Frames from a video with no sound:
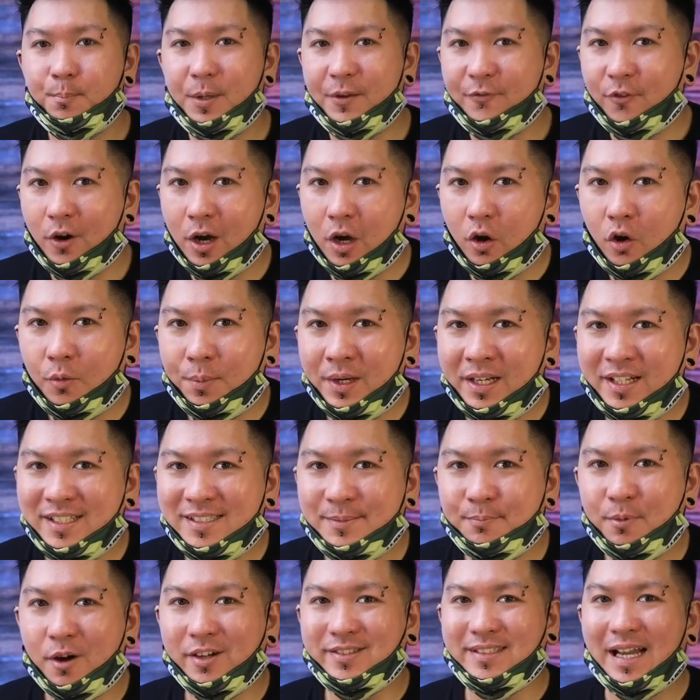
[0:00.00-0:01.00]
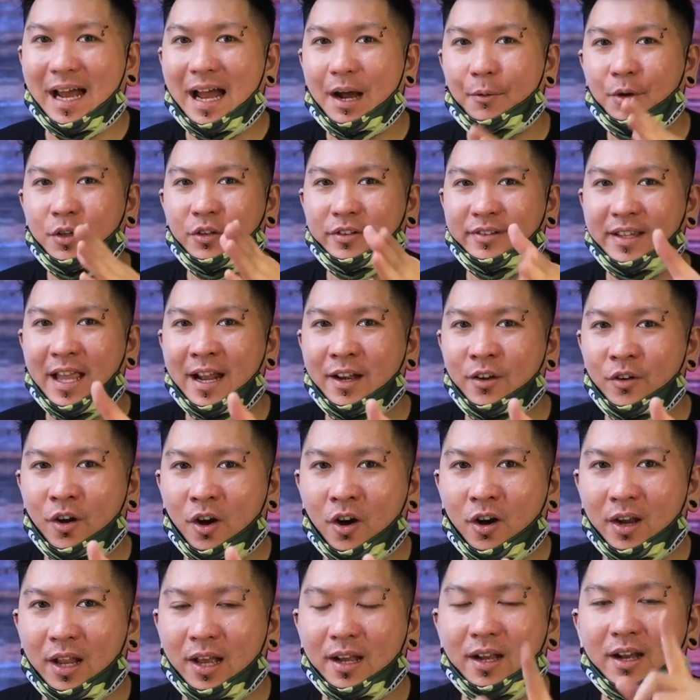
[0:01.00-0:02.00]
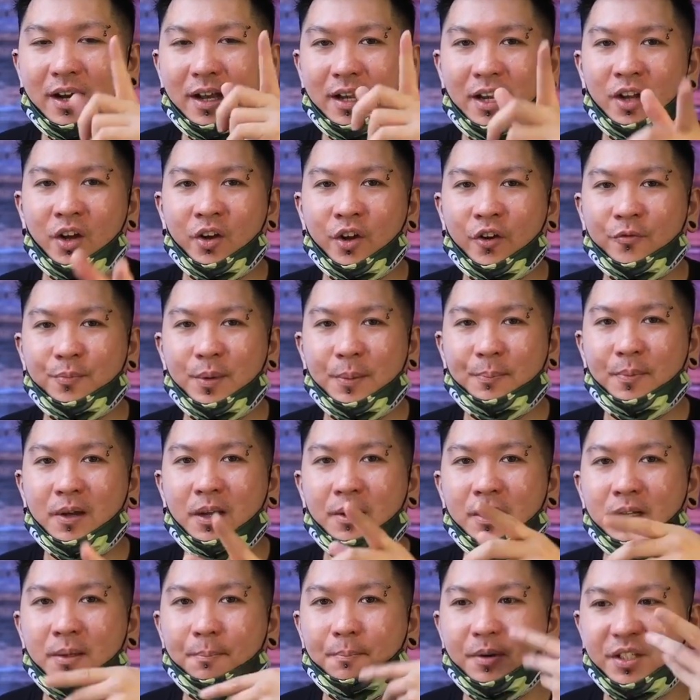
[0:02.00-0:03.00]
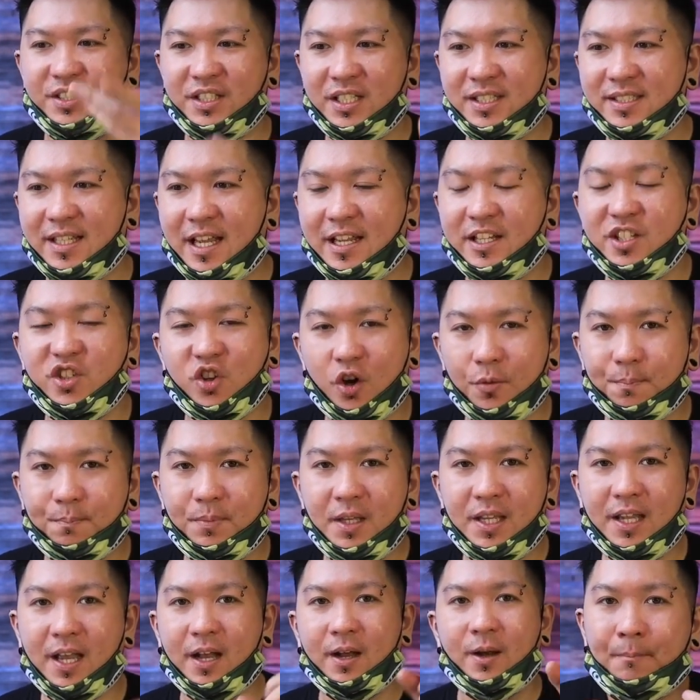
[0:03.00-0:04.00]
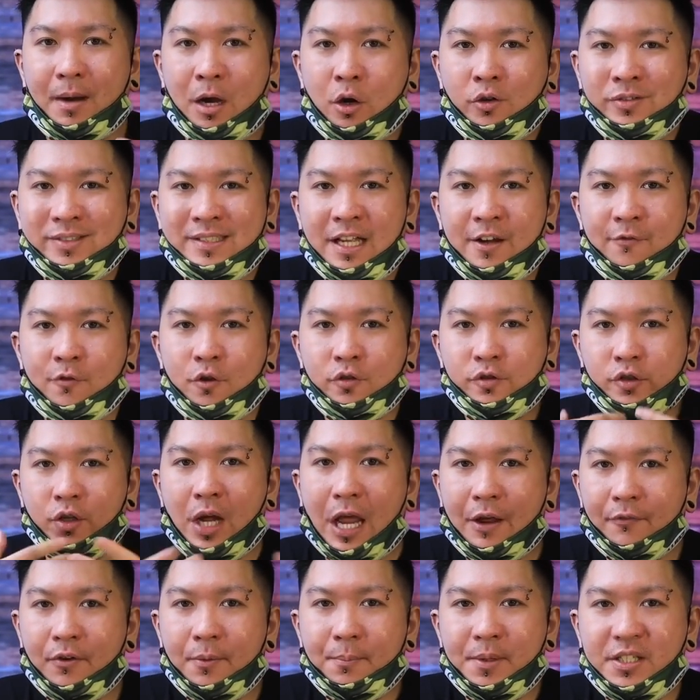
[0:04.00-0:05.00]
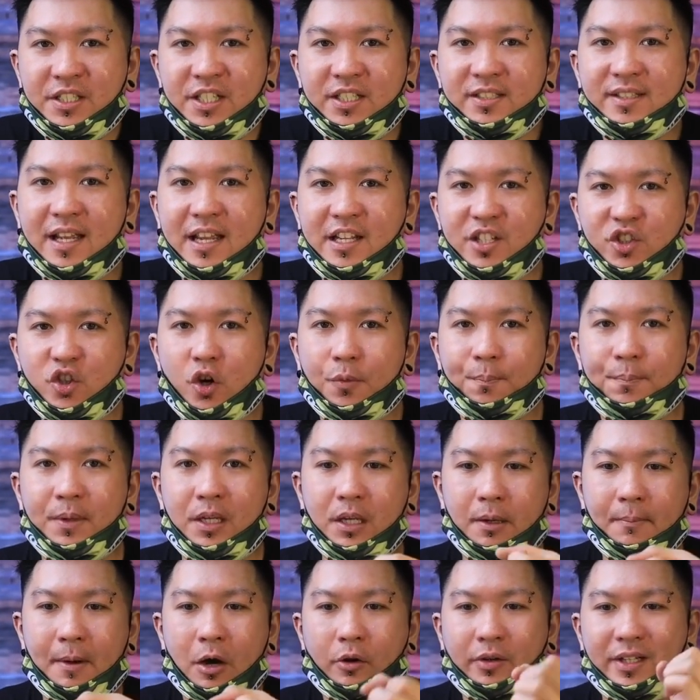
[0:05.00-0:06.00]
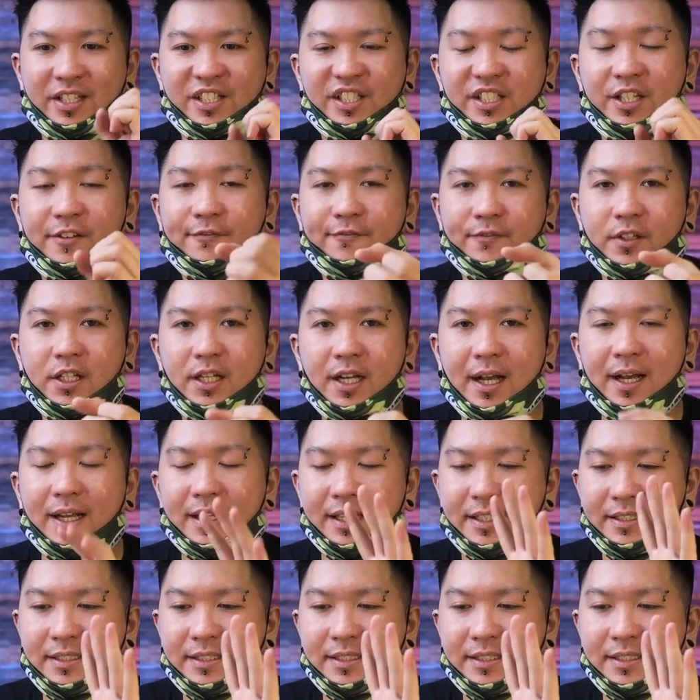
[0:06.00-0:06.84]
Before I open this box, I want to tell you all, a lot of people purchase at Shopee. My own self also ever purchased at Shopee about the shifter.